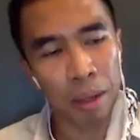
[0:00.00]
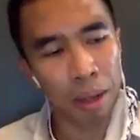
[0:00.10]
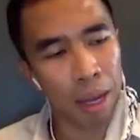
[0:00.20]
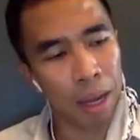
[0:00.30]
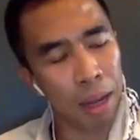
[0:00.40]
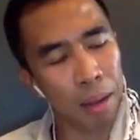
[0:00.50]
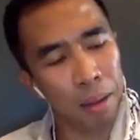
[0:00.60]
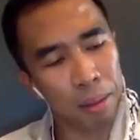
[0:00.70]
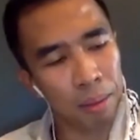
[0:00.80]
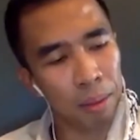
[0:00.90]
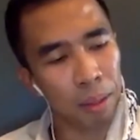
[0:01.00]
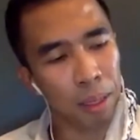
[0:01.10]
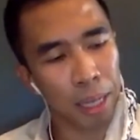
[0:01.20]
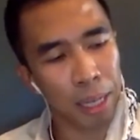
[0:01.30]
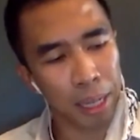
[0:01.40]
uh,
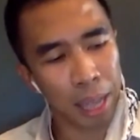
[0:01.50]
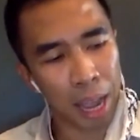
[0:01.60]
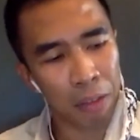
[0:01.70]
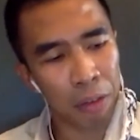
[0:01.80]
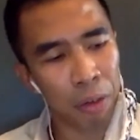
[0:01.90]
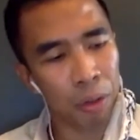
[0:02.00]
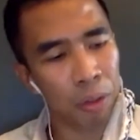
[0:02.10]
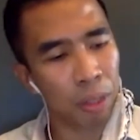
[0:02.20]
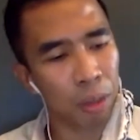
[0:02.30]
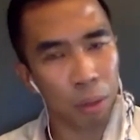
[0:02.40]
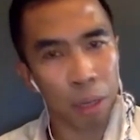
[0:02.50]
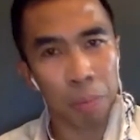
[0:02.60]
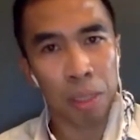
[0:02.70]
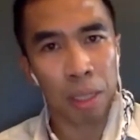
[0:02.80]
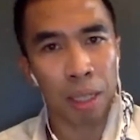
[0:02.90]
leading gaffers and
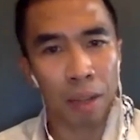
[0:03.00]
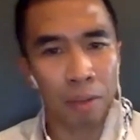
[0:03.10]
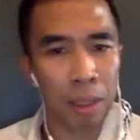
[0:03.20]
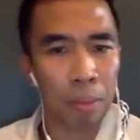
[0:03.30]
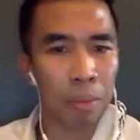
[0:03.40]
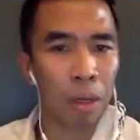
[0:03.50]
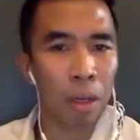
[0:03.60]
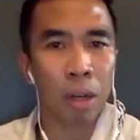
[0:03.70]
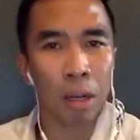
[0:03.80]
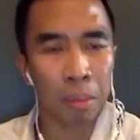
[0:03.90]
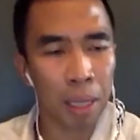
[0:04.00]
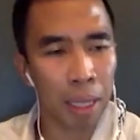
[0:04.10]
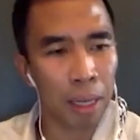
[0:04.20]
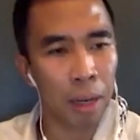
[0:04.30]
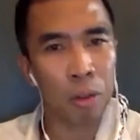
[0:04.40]
grips and giving them
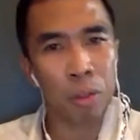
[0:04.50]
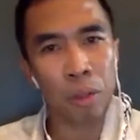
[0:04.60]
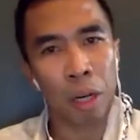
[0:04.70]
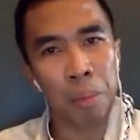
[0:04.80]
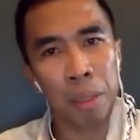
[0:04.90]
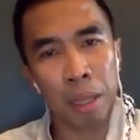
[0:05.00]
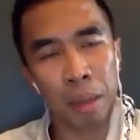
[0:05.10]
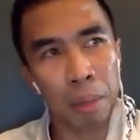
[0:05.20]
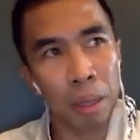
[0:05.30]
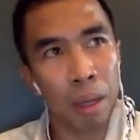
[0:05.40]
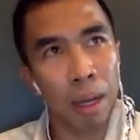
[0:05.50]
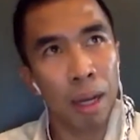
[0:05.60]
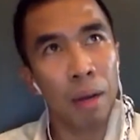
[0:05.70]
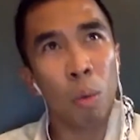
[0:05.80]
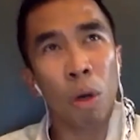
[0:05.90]
autonomy and also helping them
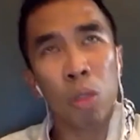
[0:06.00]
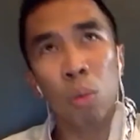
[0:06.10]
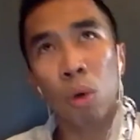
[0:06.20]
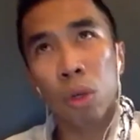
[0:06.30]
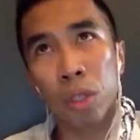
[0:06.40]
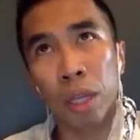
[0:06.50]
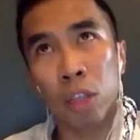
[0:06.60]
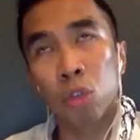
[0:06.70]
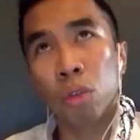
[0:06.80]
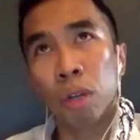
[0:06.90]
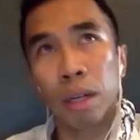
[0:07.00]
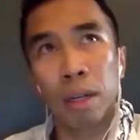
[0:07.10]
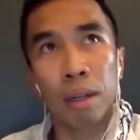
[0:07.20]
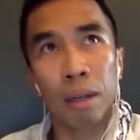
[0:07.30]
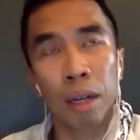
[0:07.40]
work towards
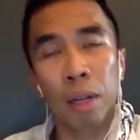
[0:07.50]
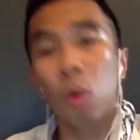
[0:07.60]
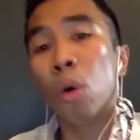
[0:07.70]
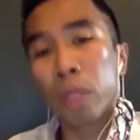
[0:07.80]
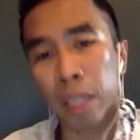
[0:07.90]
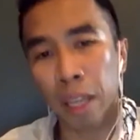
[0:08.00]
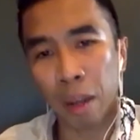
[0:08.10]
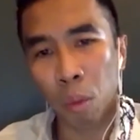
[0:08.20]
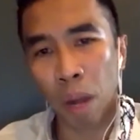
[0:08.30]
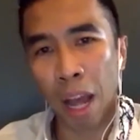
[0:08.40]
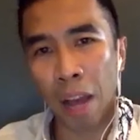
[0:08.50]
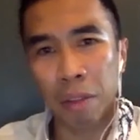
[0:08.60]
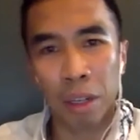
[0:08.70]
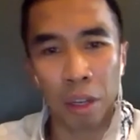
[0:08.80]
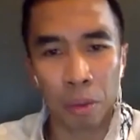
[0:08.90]
a goal that they have
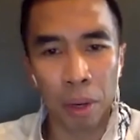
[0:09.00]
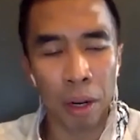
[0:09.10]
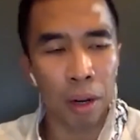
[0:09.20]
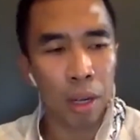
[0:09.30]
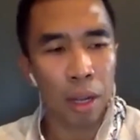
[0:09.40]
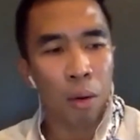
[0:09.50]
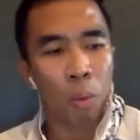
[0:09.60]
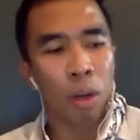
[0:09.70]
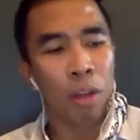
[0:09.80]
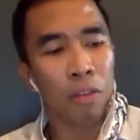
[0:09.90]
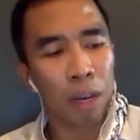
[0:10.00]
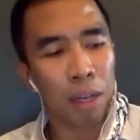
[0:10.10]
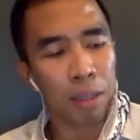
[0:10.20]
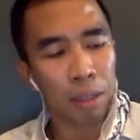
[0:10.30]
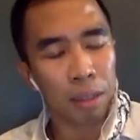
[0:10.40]
in their career. What do you find
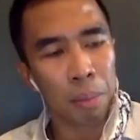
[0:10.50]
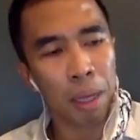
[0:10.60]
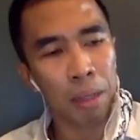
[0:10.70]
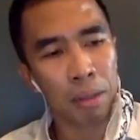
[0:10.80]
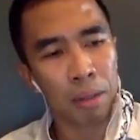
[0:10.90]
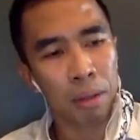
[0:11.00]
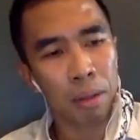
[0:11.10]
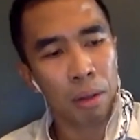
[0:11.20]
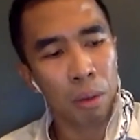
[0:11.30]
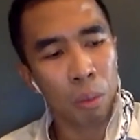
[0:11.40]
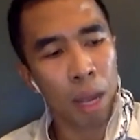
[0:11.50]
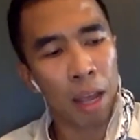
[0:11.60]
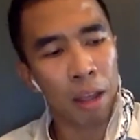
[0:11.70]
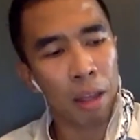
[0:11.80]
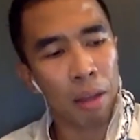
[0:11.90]
is like the best
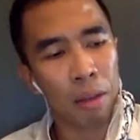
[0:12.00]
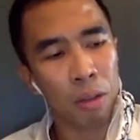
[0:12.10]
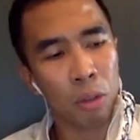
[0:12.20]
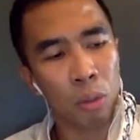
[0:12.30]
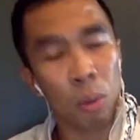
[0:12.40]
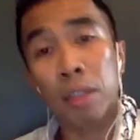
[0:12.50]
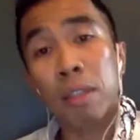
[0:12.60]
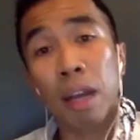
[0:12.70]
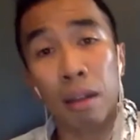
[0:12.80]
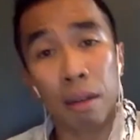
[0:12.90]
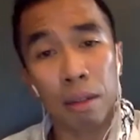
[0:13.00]
way to run a set